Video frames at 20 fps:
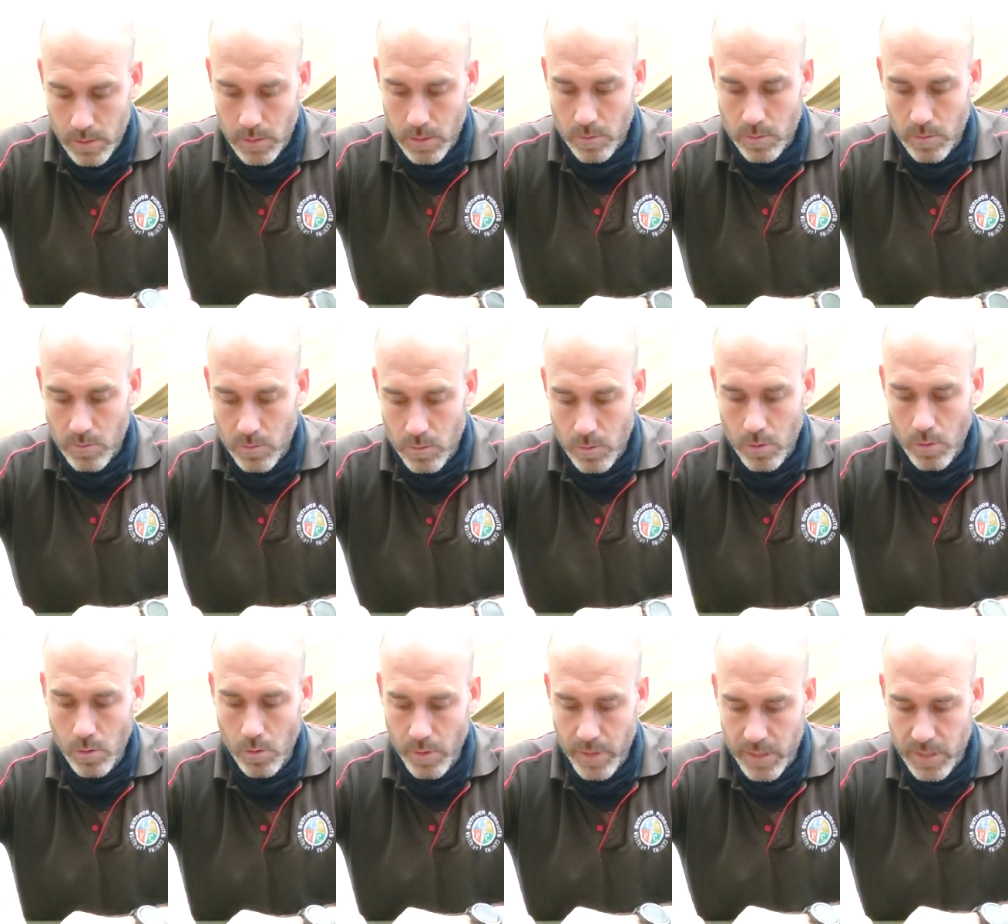So I'm going to
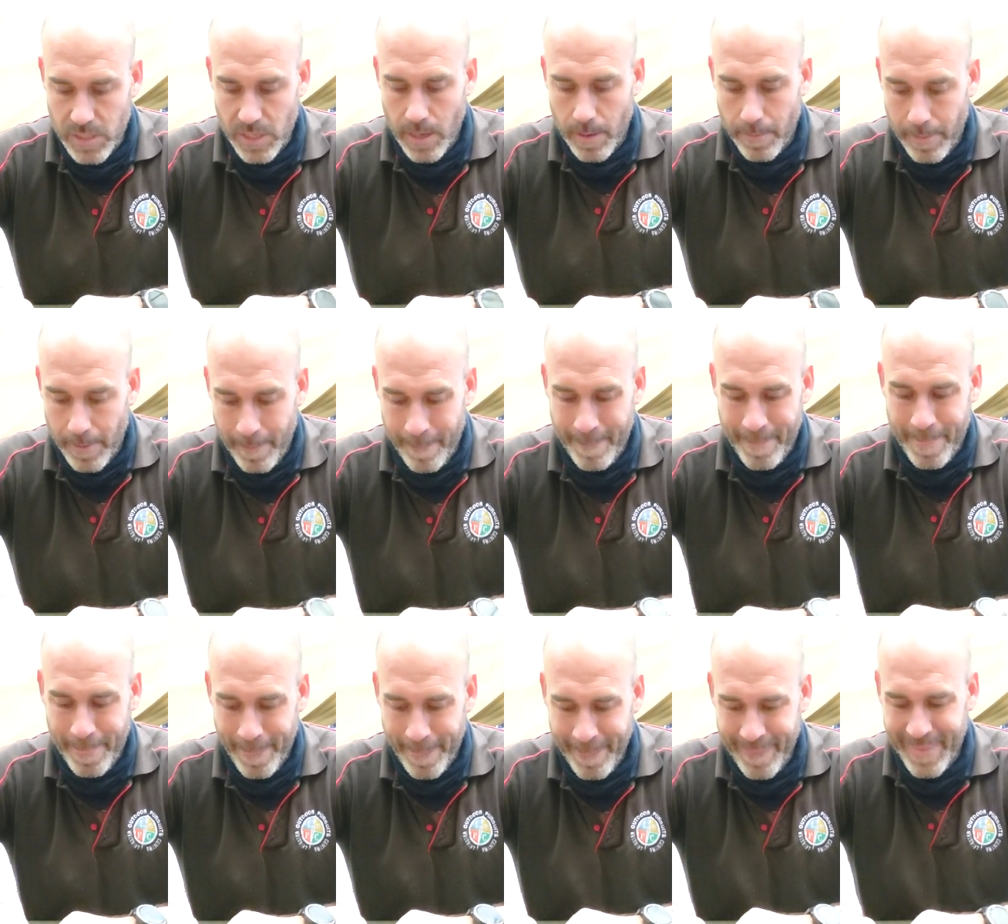roll this up
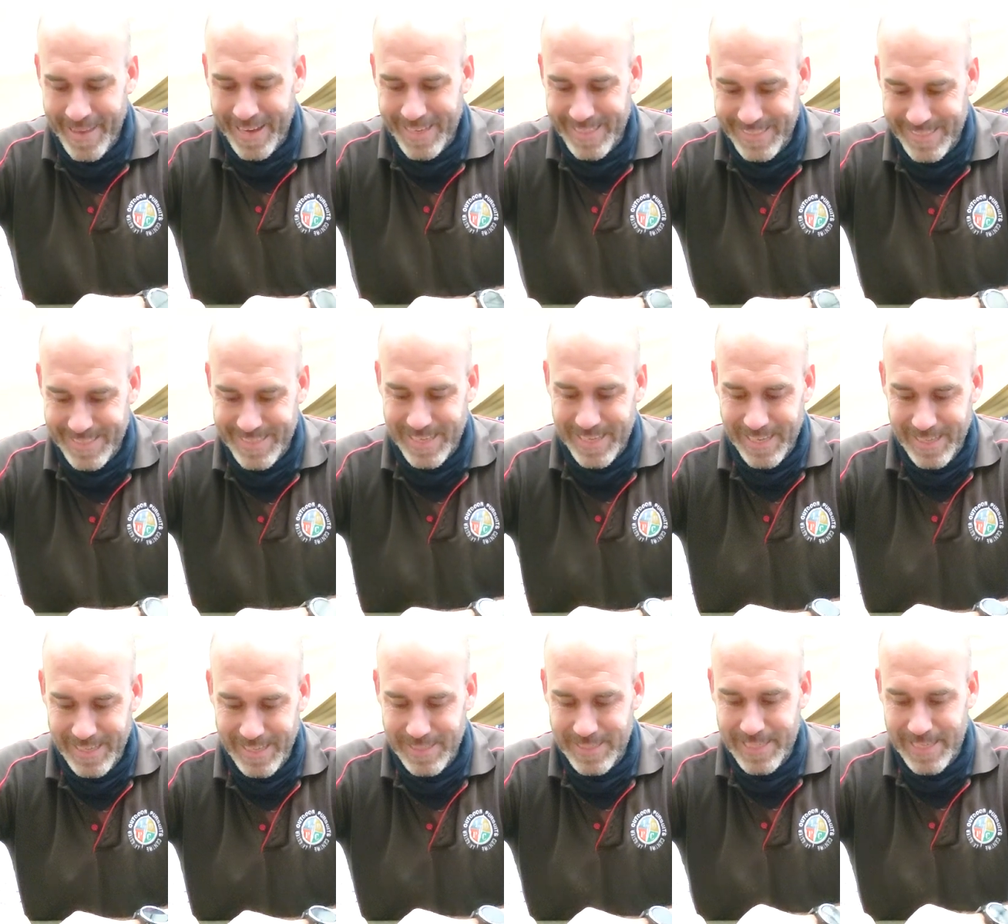as
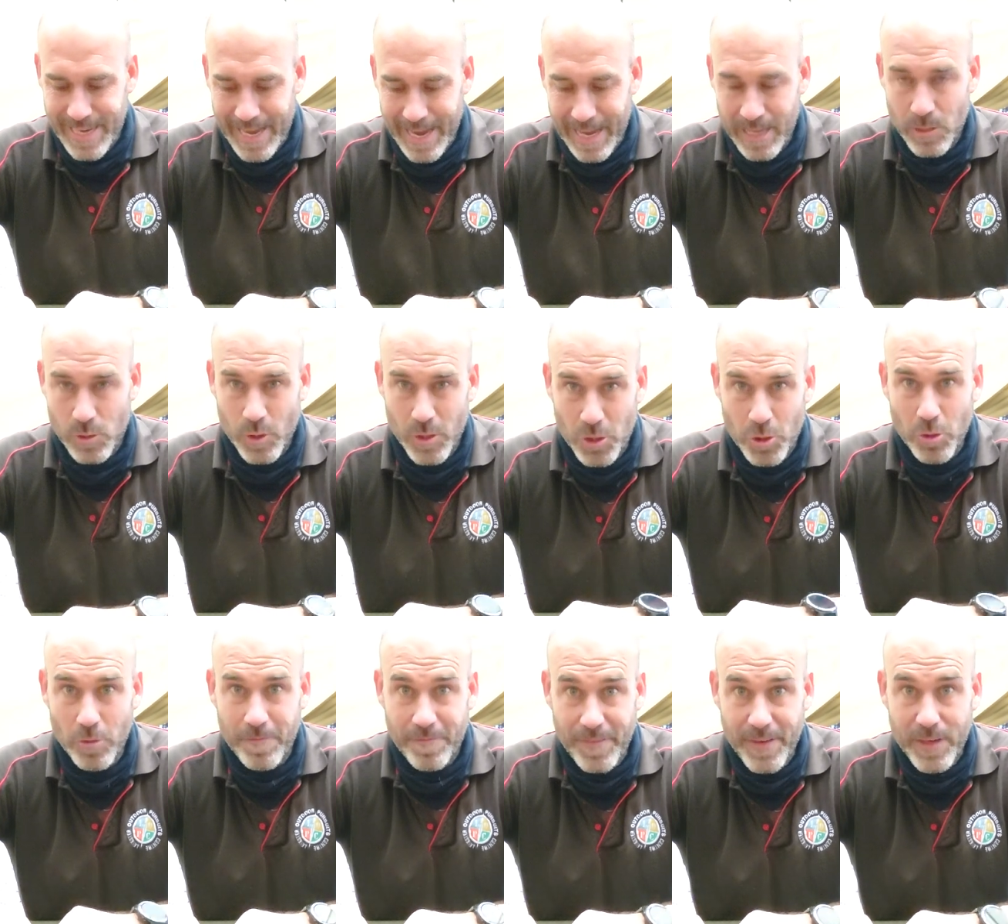tight as I can, so it
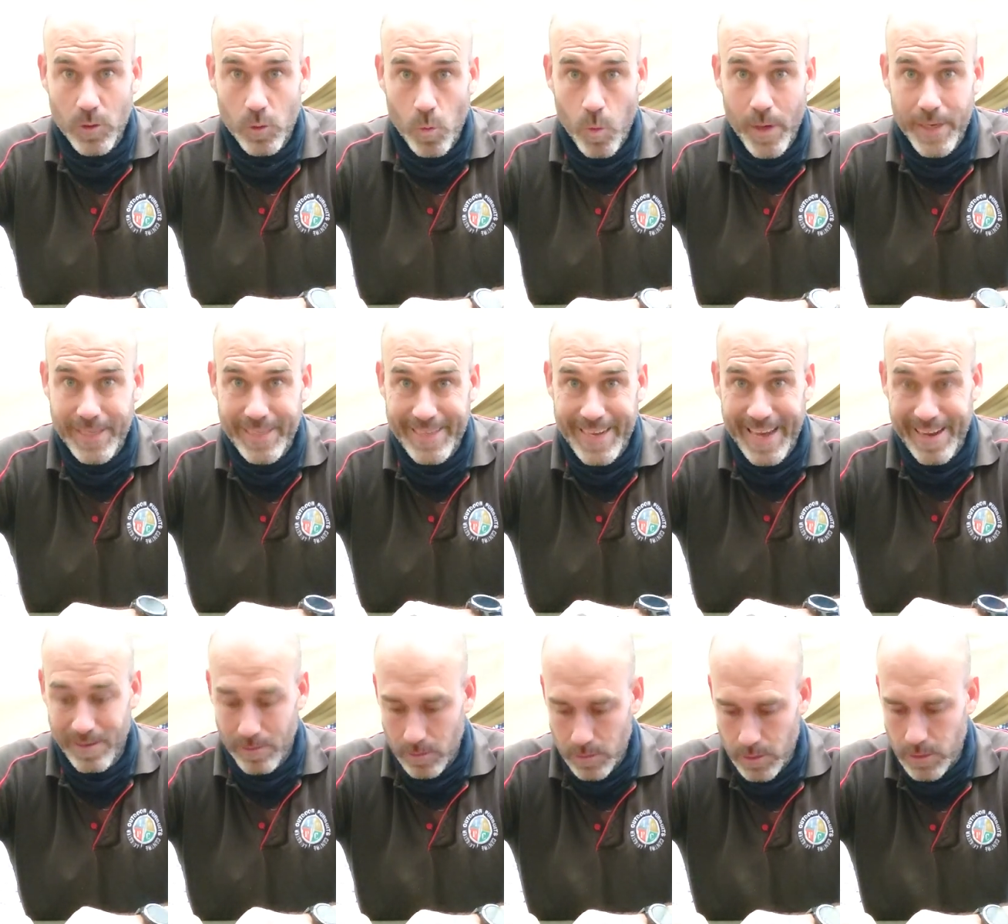should feel quite
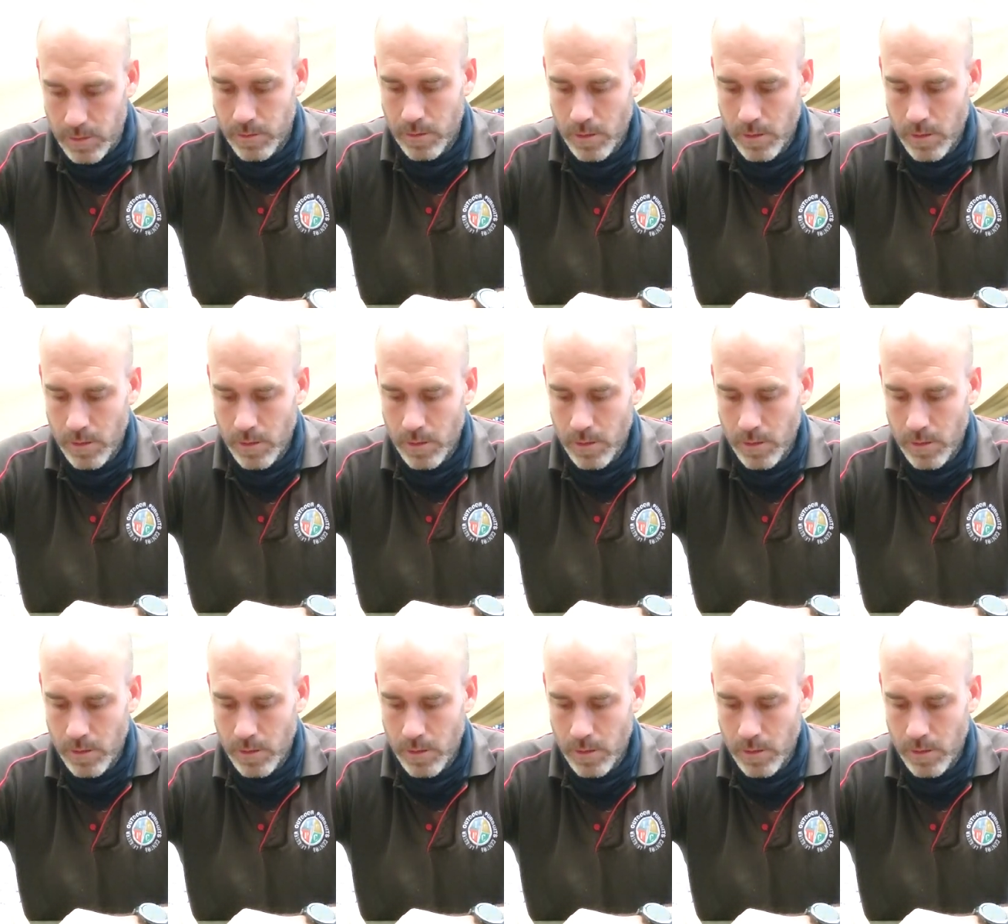dense.